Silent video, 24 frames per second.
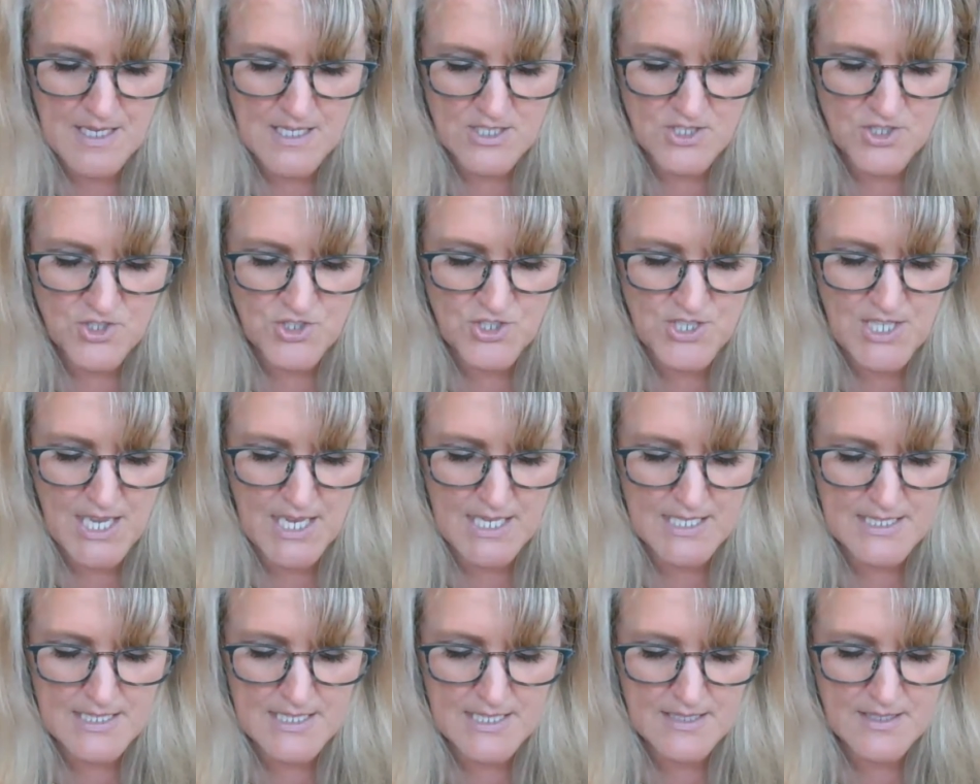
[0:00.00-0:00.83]

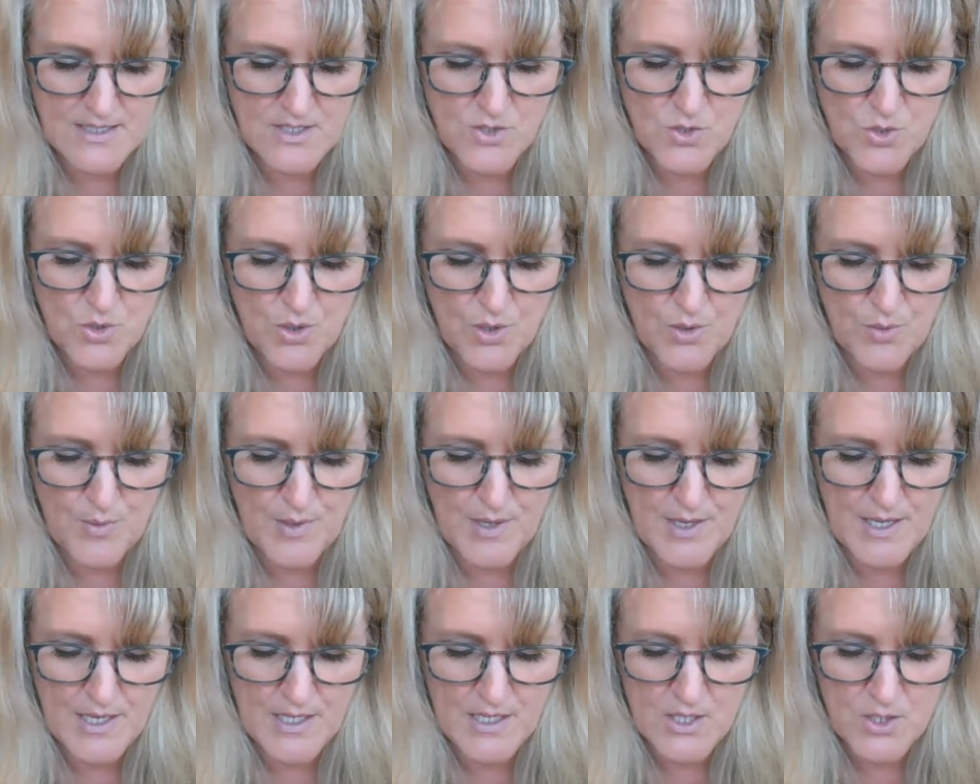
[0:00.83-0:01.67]
Standing in the
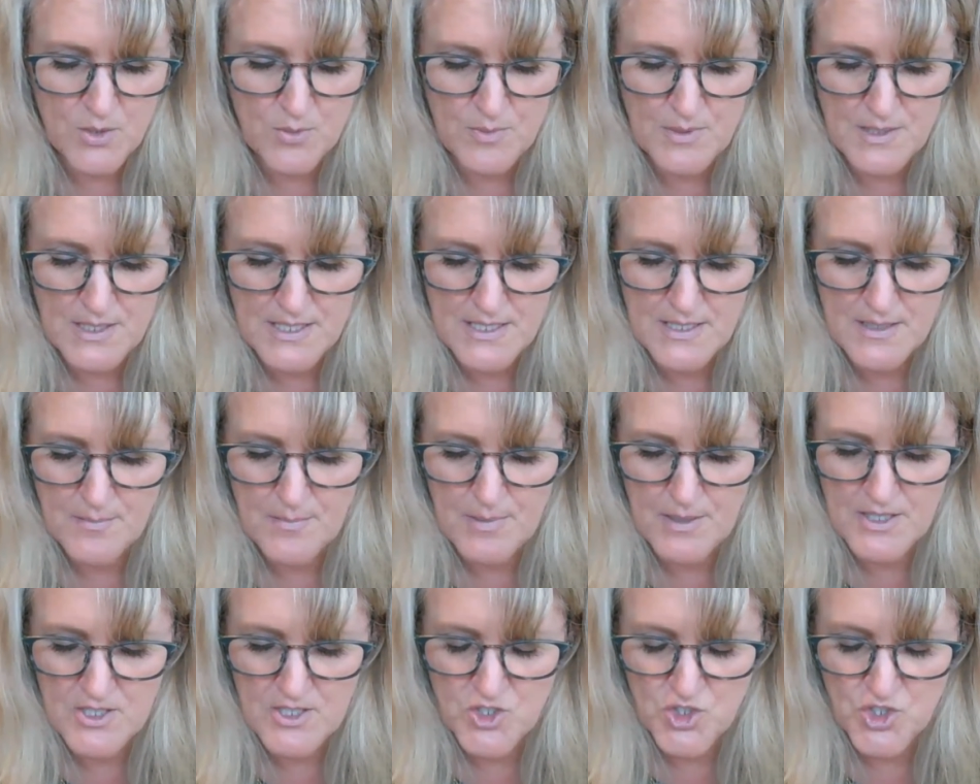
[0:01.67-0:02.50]
doorway, illuminated
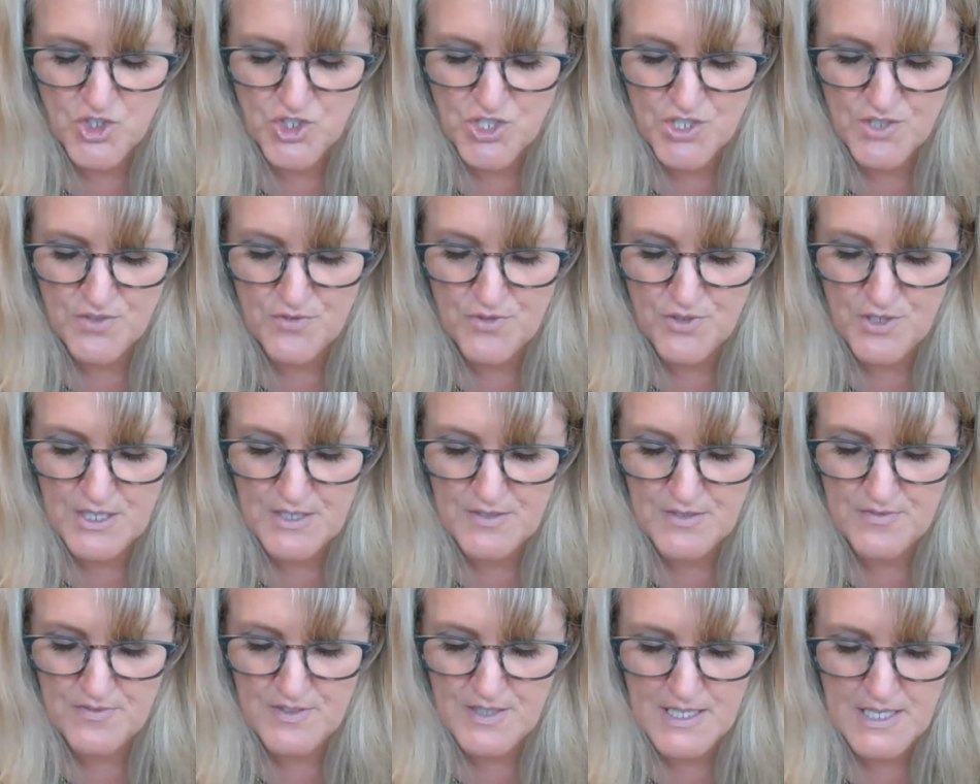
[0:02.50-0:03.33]
by the
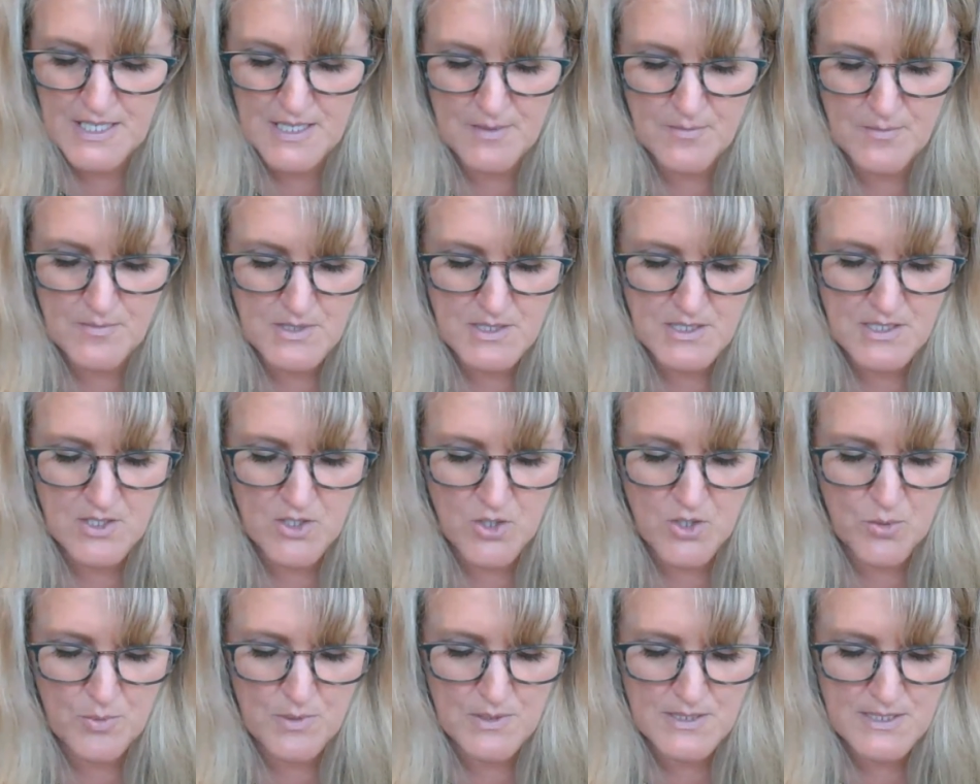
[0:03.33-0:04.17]
shivering flames in
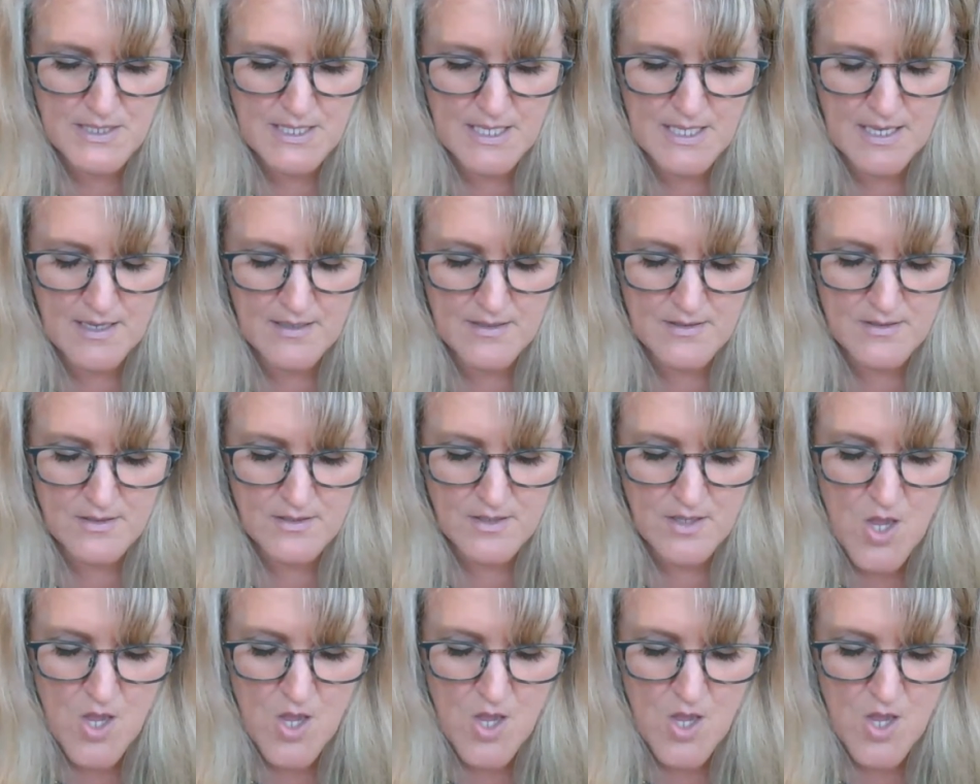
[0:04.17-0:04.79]
Lupin's hand,